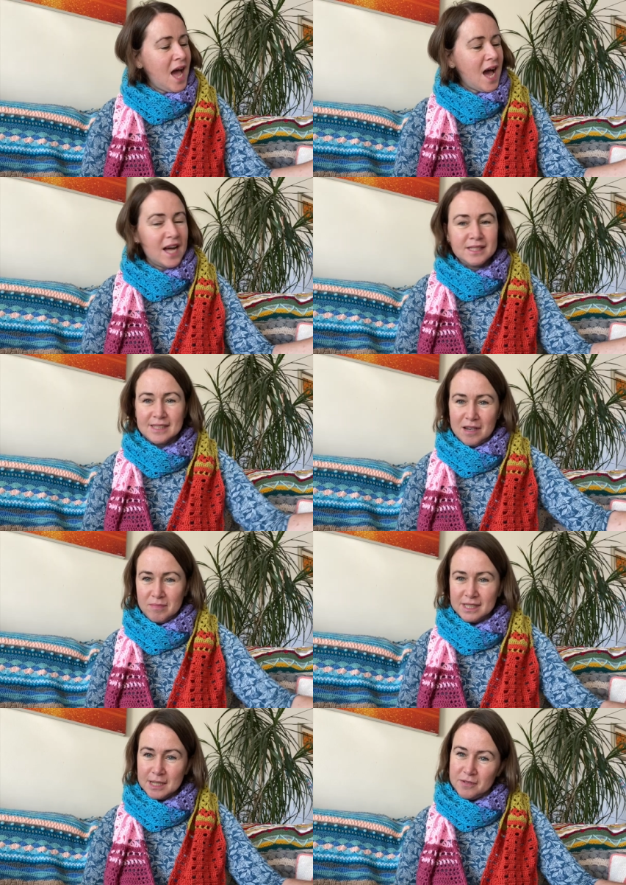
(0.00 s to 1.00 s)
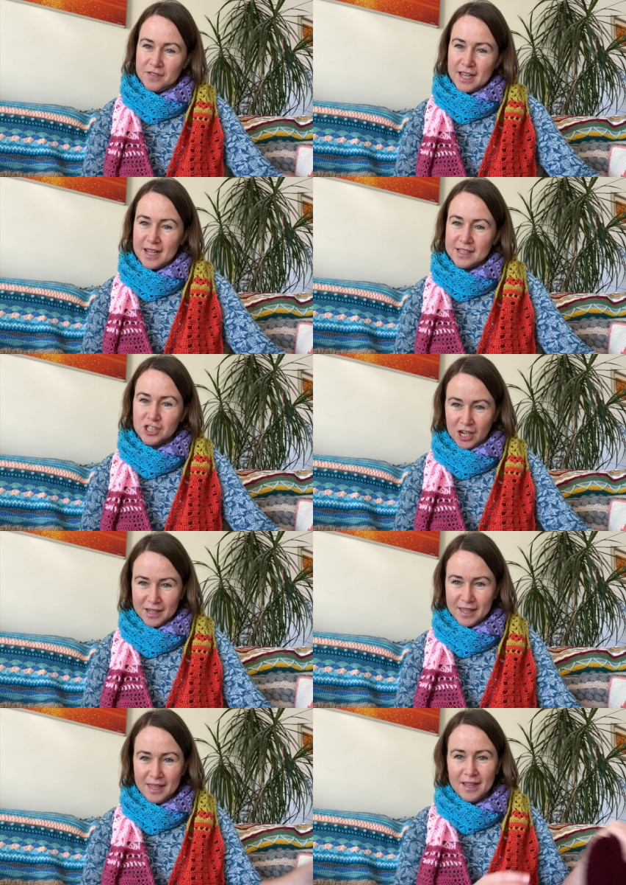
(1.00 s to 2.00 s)
had sent me some of their
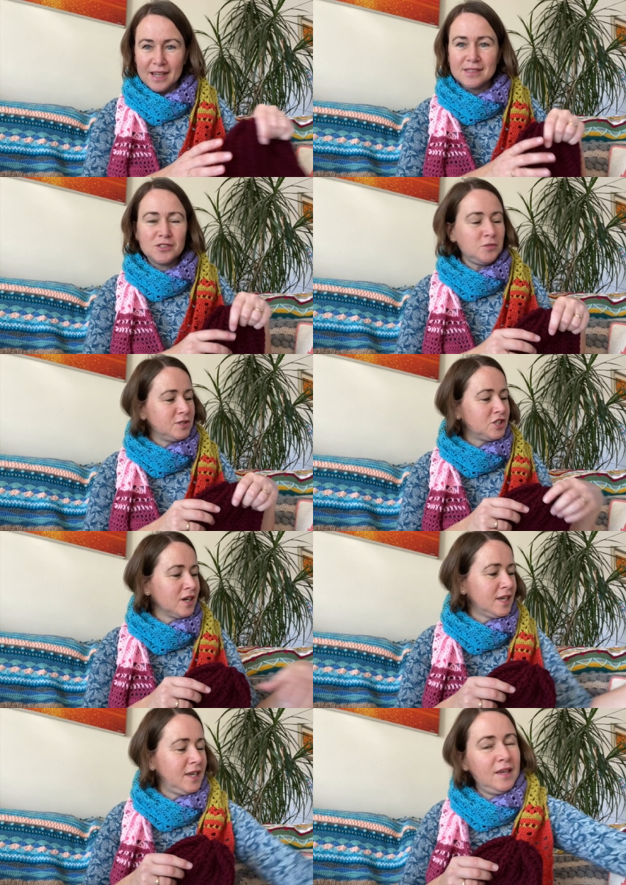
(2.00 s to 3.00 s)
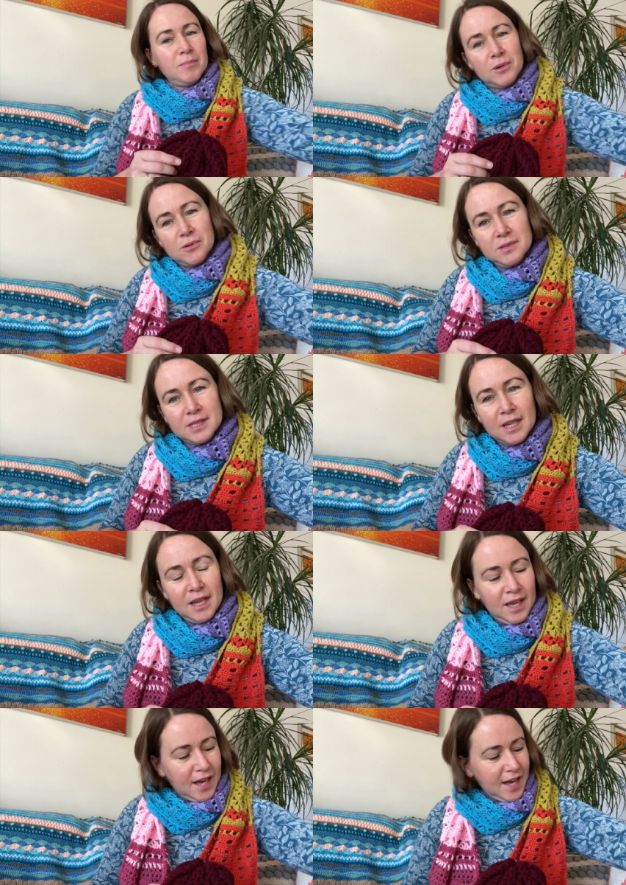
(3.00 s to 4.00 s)
chunky and super chunky balls.
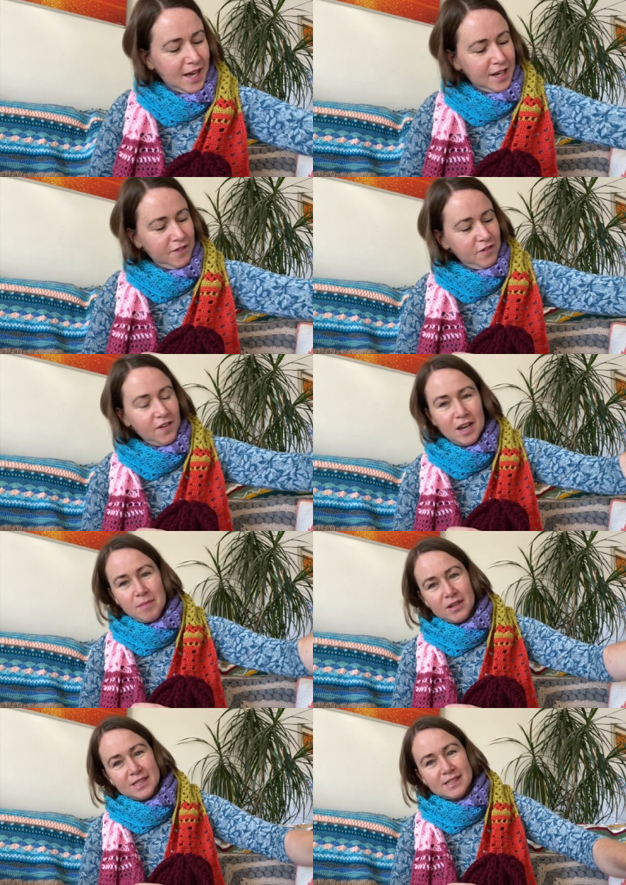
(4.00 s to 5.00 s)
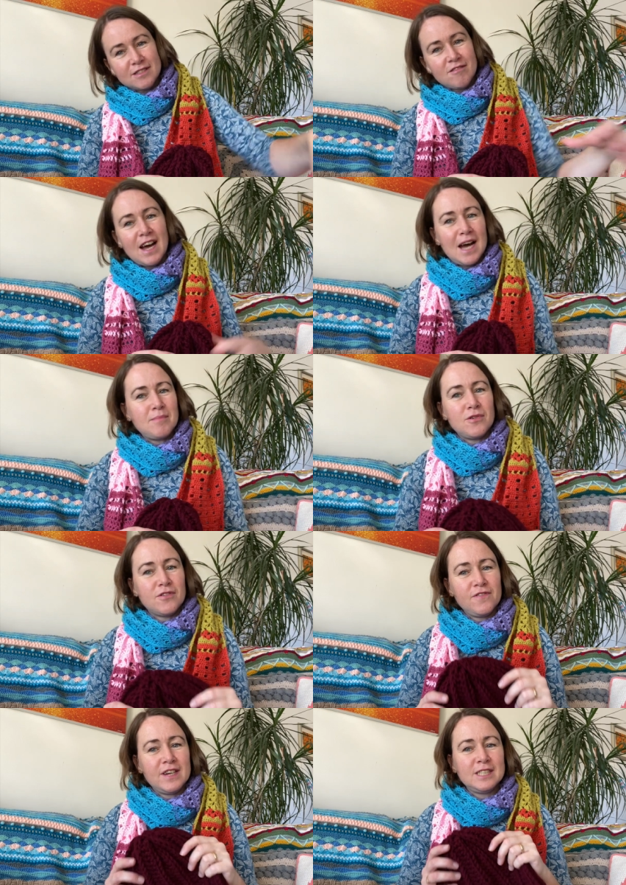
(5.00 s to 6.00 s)
And if you follow me on Instagram
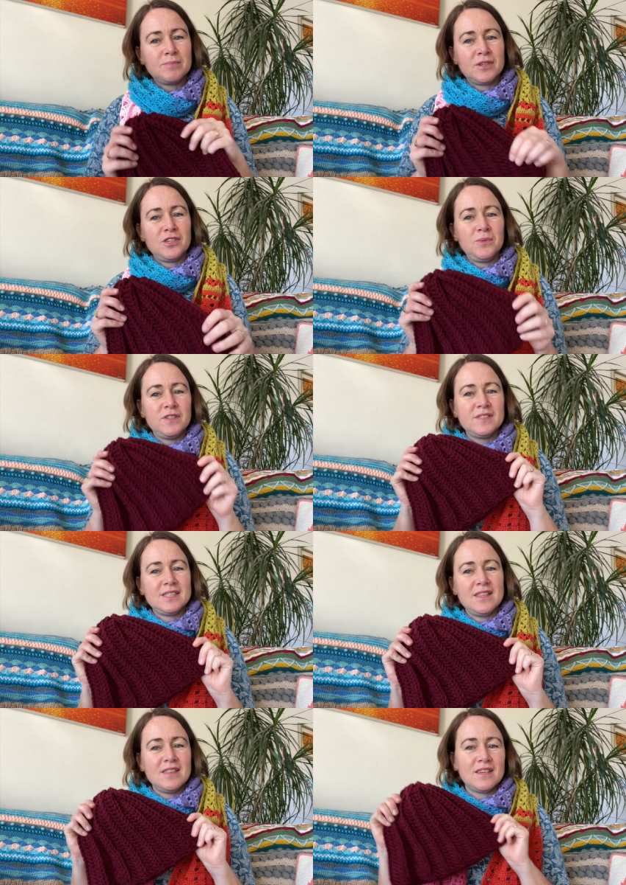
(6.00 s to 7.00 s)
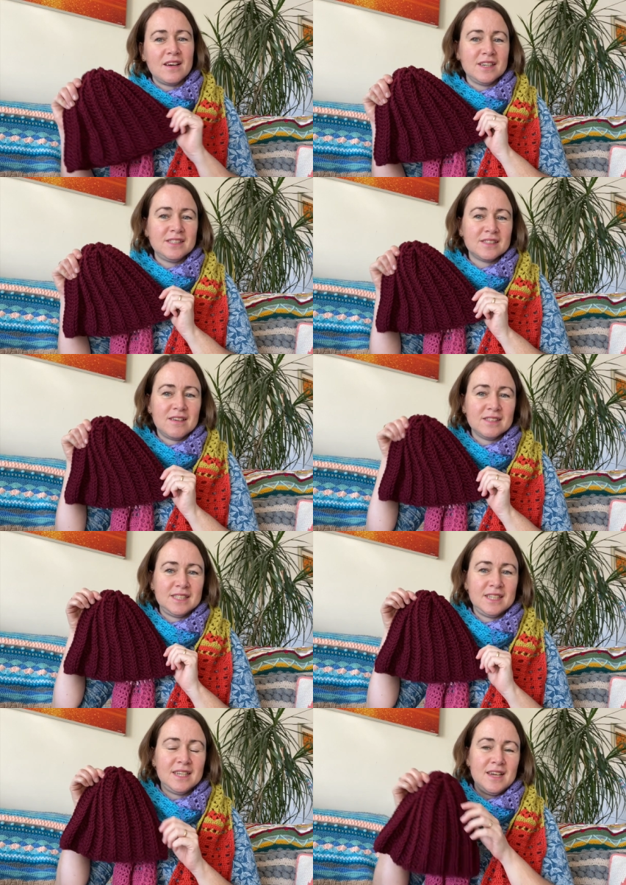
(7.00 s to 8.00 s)
or Facebook, you would have seen that I
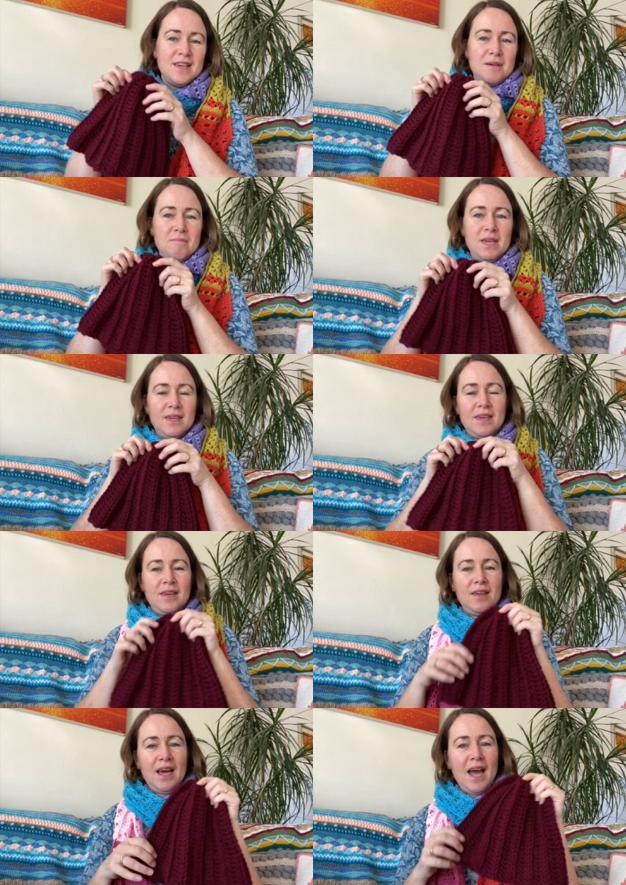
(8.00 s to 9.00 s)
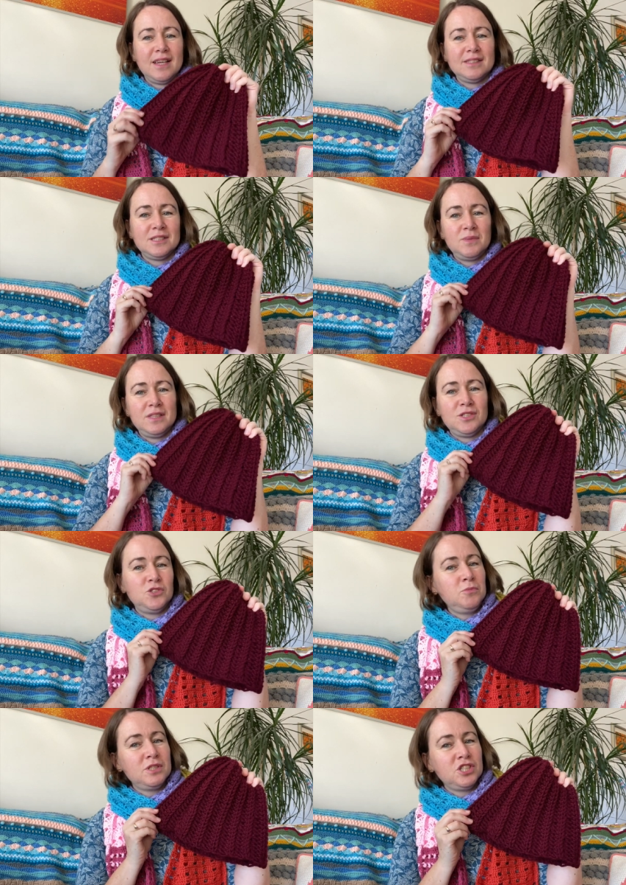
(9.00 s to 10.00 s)
started making hats with the
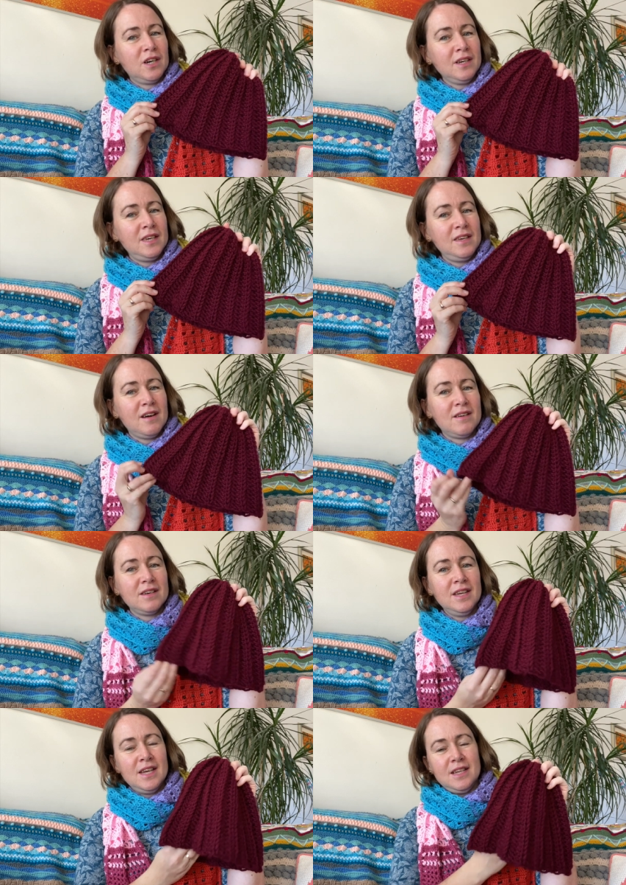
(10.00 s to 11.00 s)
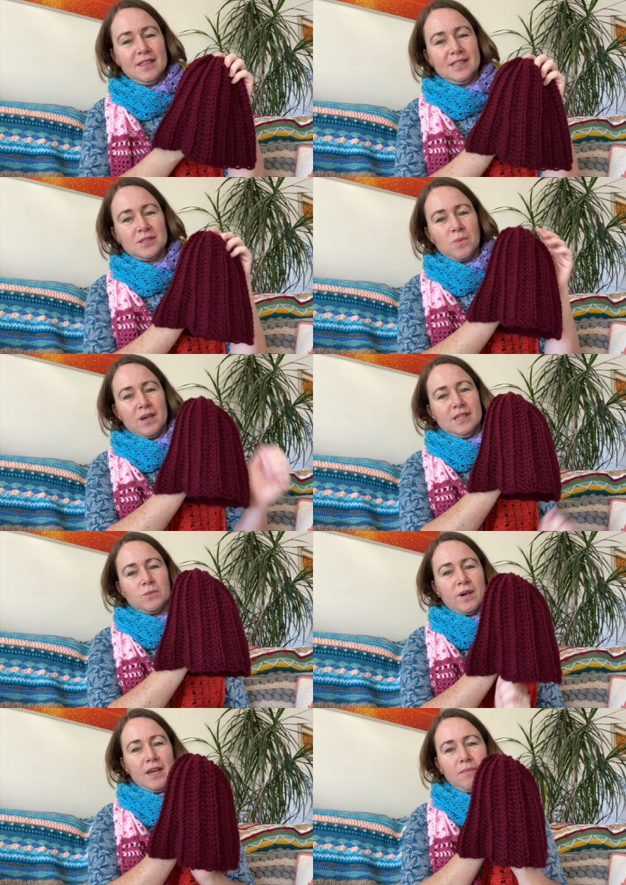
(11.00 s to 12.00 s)
super chunky yarn. This one is
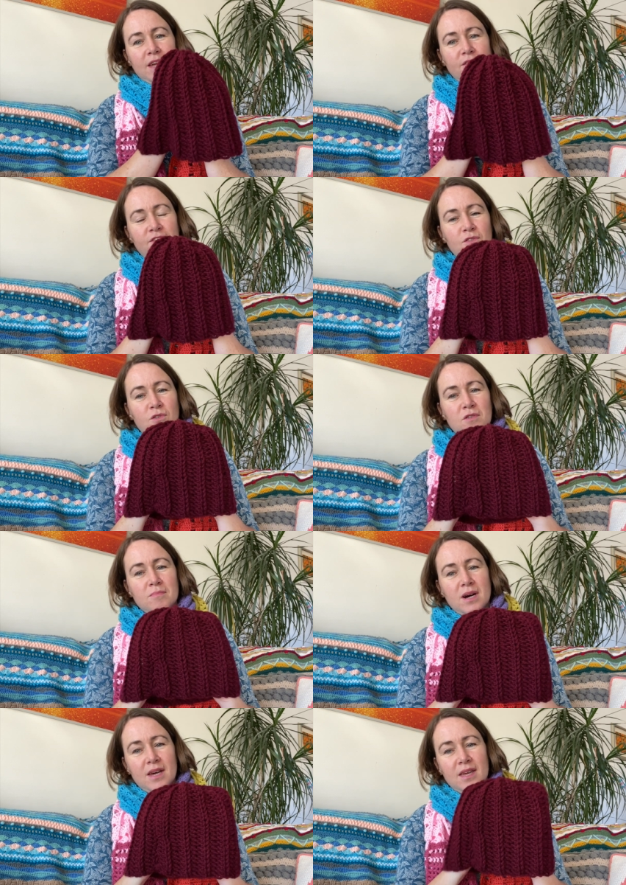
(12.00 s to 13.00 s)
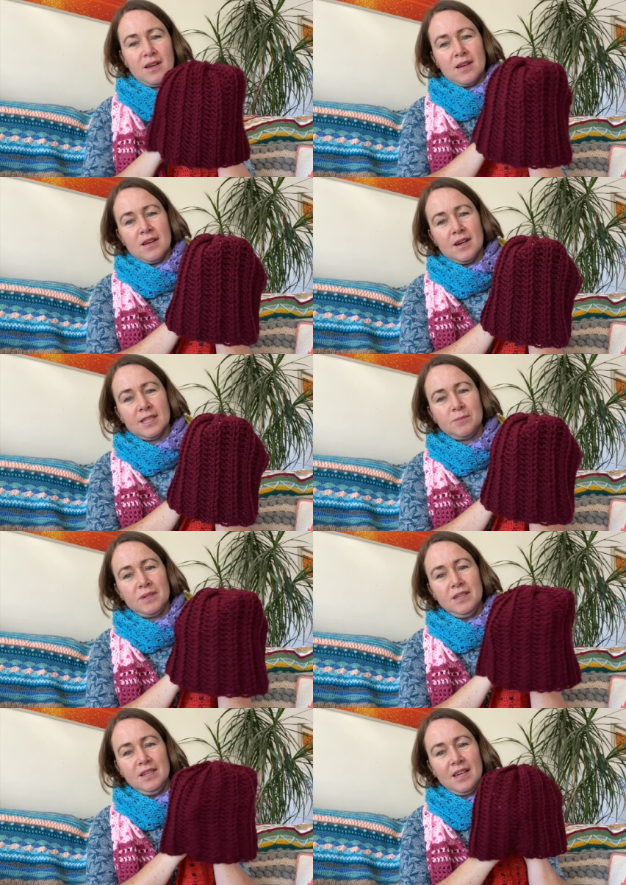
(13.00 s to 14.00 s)
one I made for my
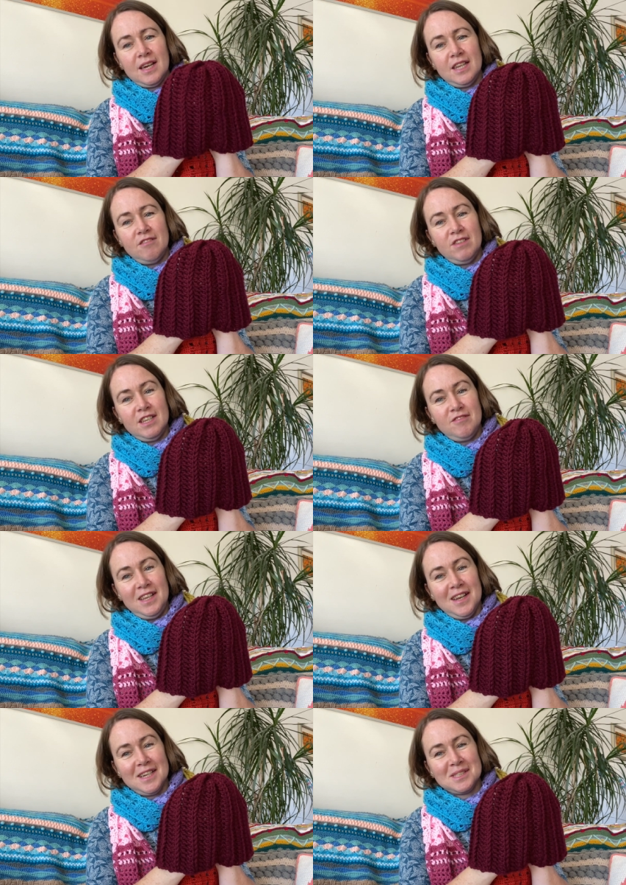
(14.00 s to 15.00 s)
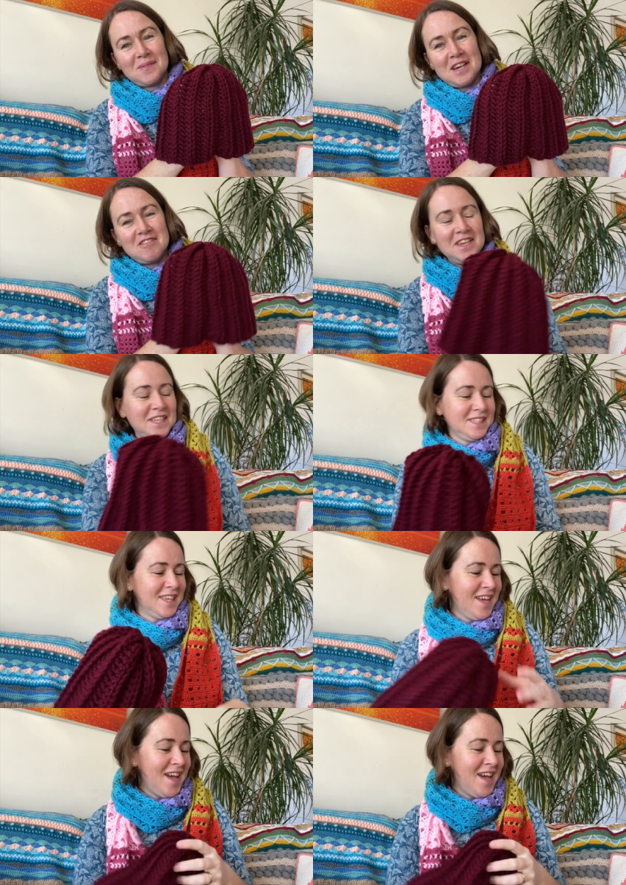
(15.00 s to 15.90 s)
husband and he really, really likes wearing it.